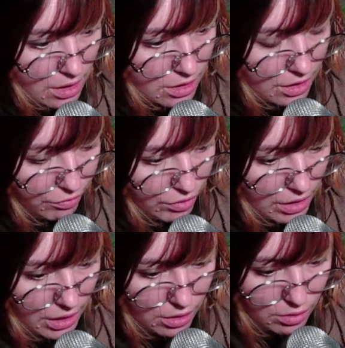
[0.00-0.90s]
Because I feel
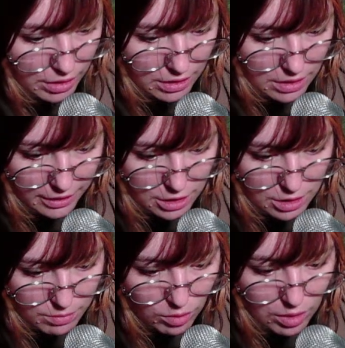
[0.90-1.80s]
like I don't get, like...
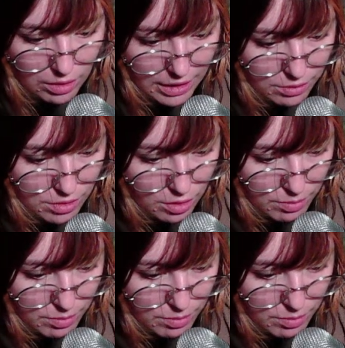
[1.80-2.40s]
Well, I don't know.